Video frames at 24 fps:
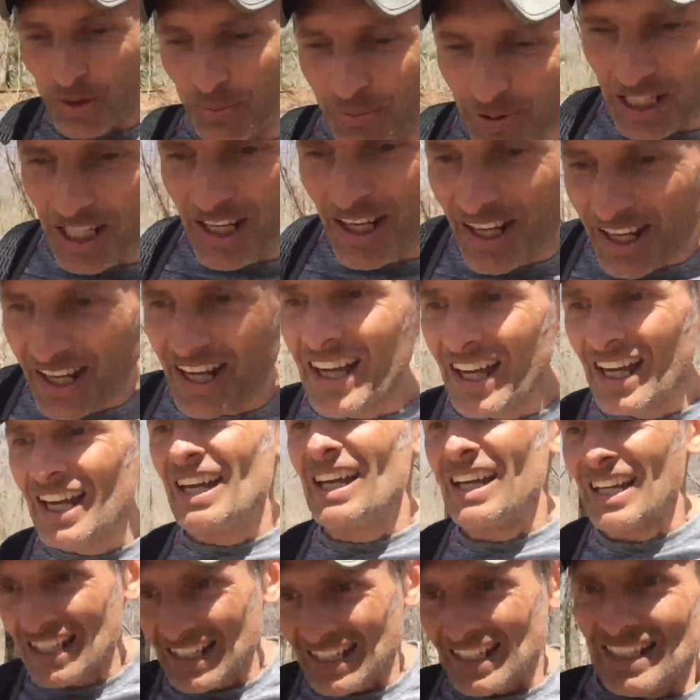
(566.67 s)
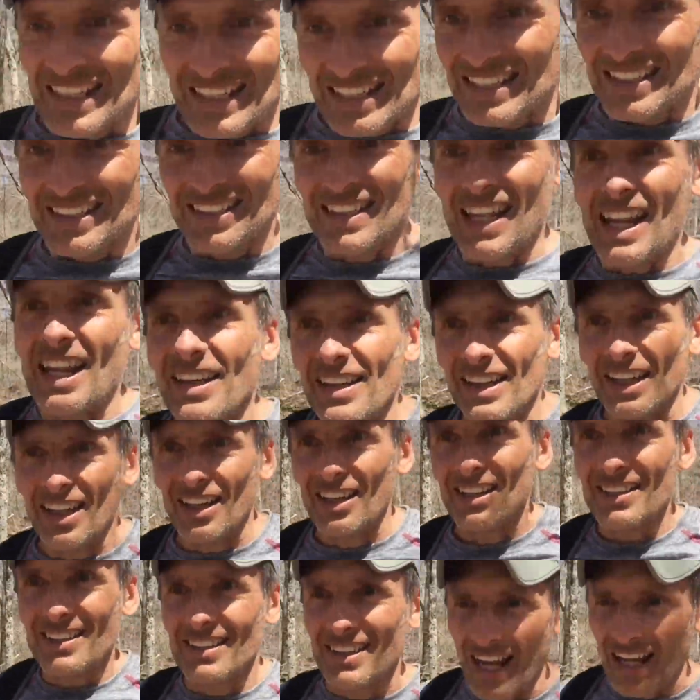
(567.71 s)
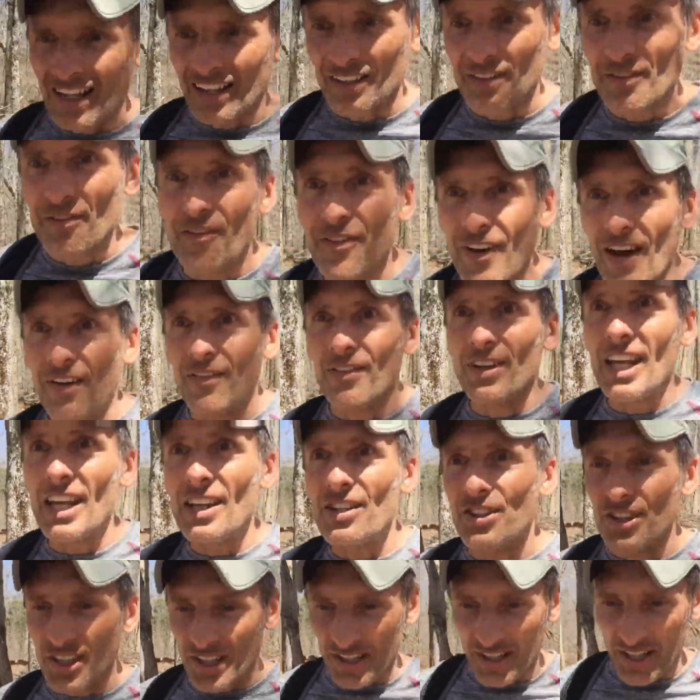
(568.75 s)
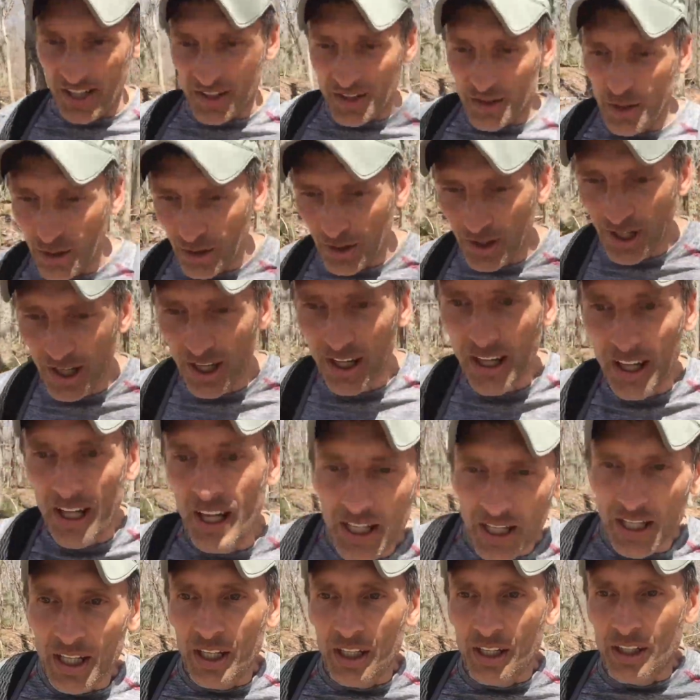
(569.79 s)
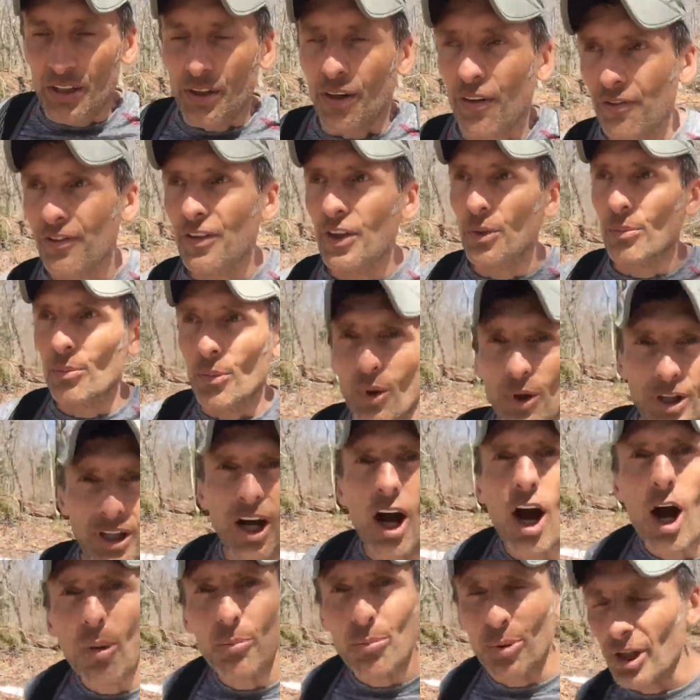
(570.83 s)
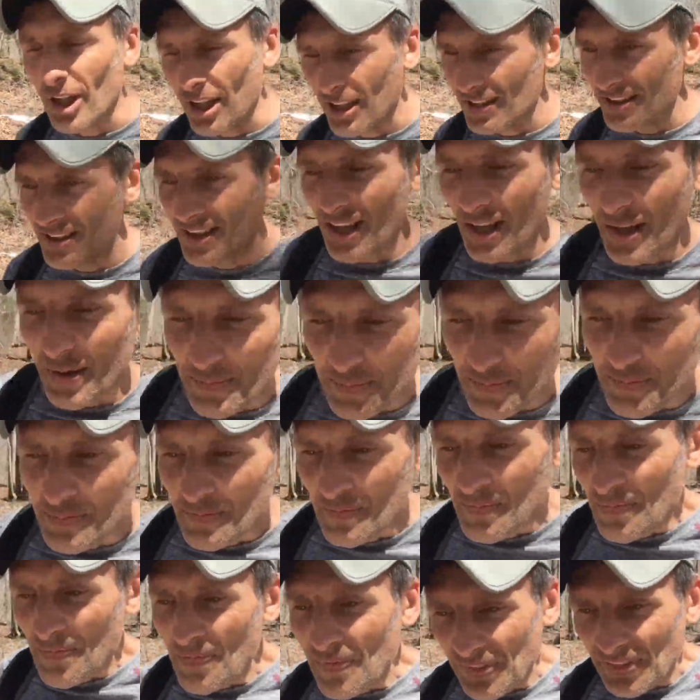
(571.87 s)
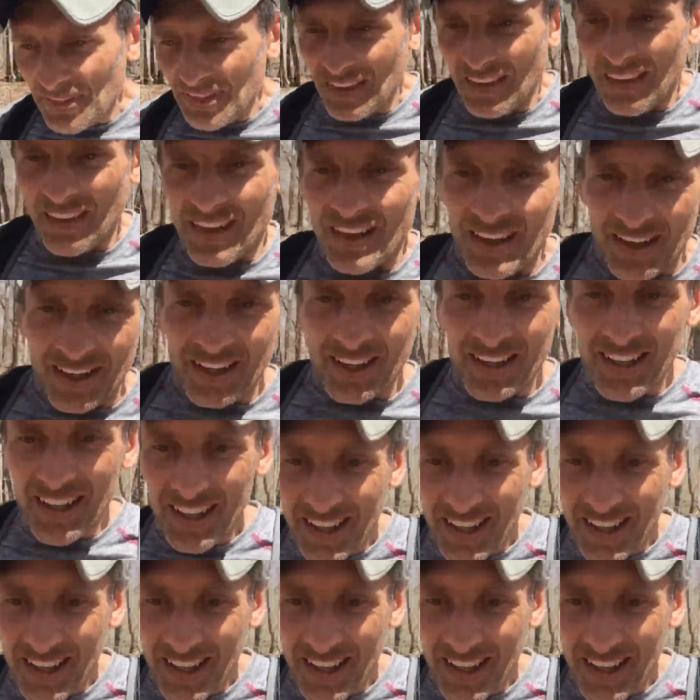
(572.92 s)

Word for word: you'll be standing on a solid foundation, and you'll you'll feel more confident. Uh,